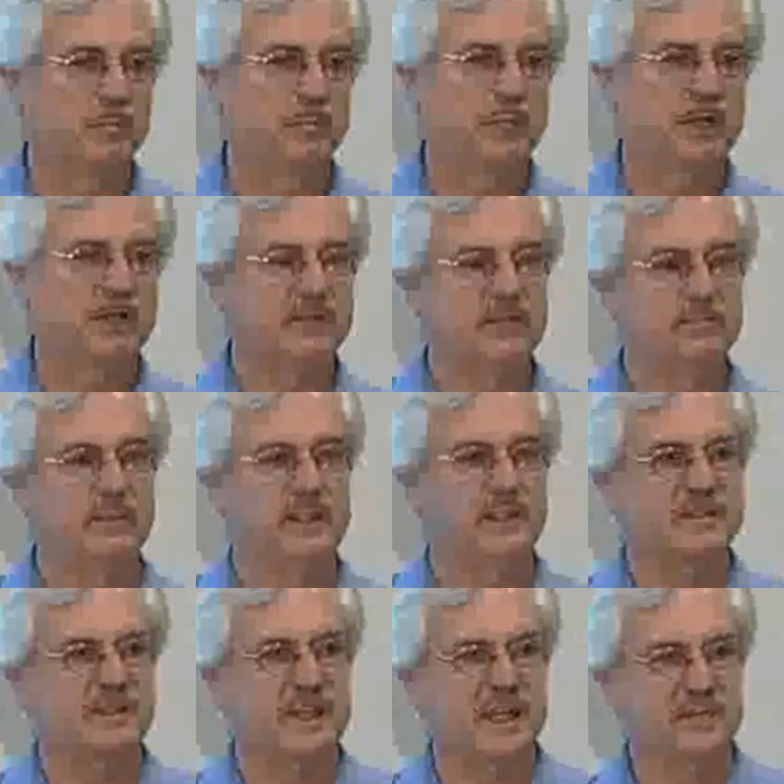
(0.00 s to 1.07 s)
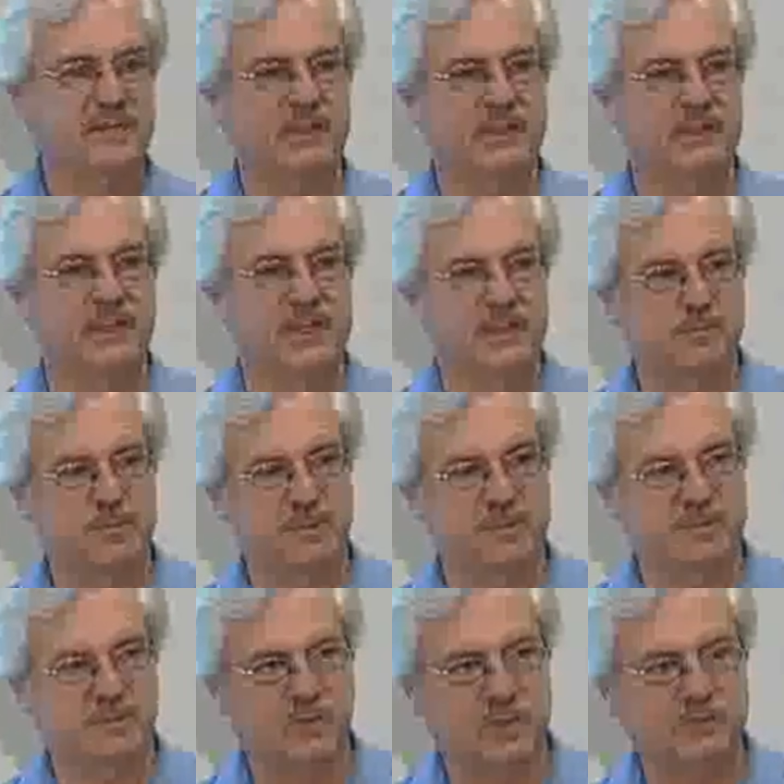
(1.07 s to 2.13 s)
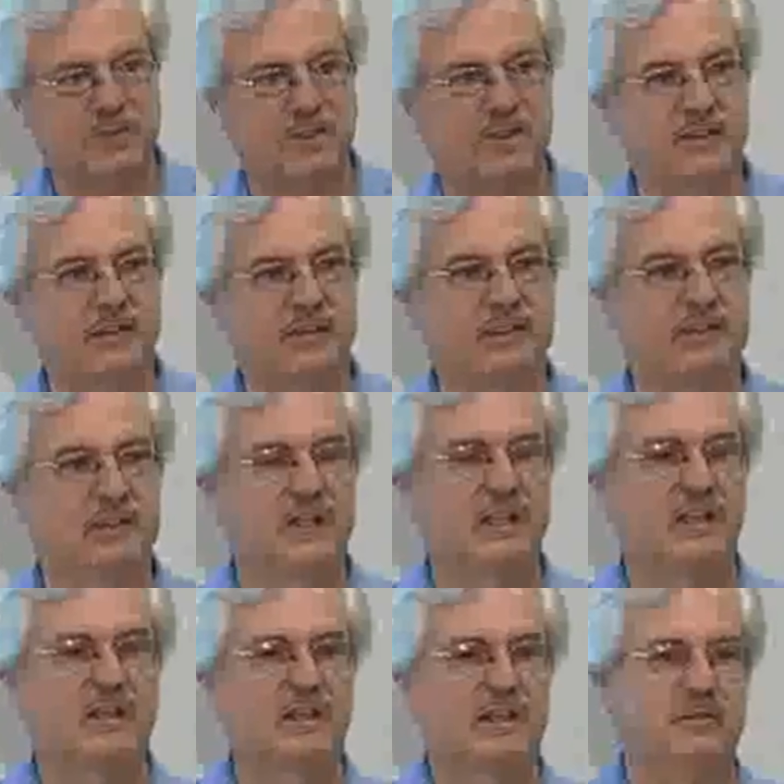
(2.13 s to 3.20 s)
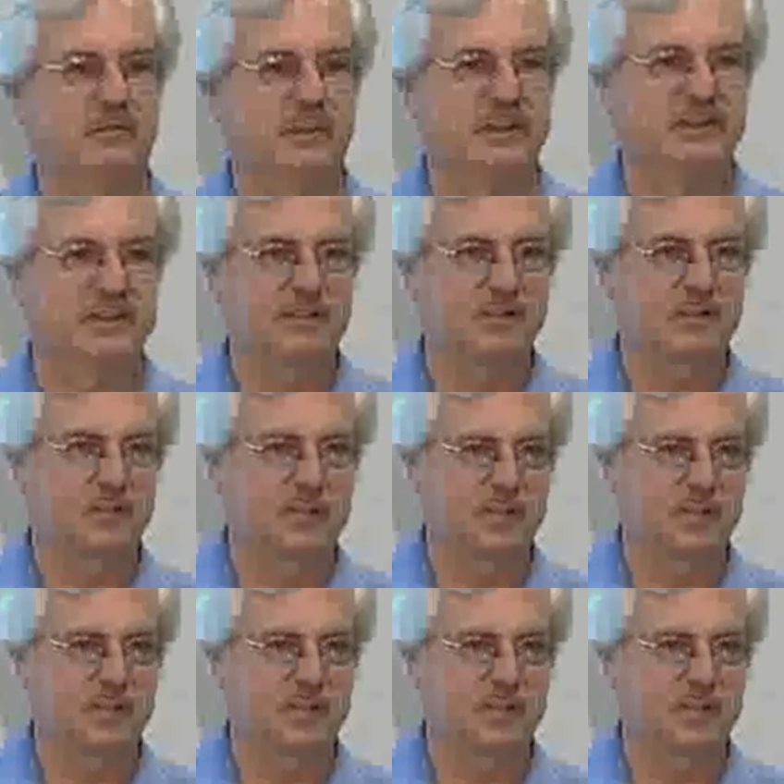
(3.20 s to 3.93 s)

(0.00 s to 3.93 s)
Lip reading: But because the African has bigger swept area, it runs at lower